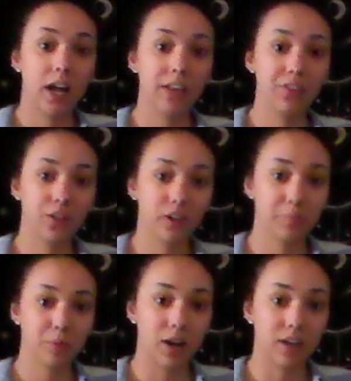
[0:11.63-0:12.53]
and learn
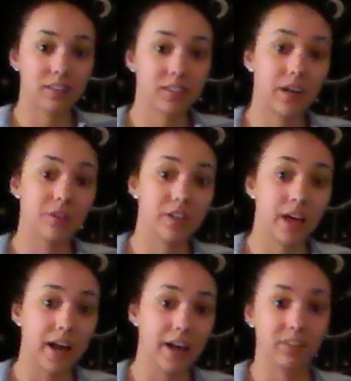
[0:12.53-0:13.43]
and practice how to
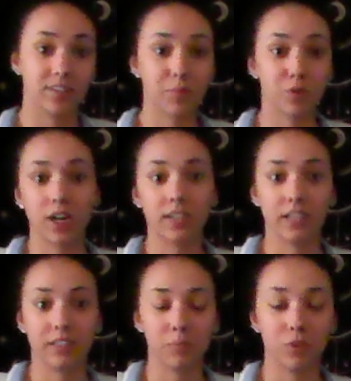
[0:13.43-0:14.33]
add and subtract
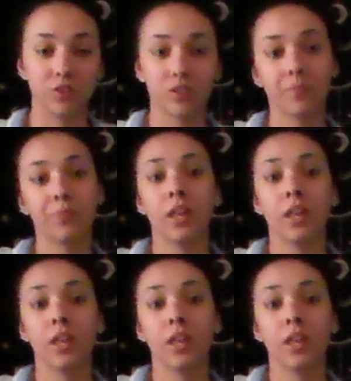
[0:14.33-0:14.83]
decimals.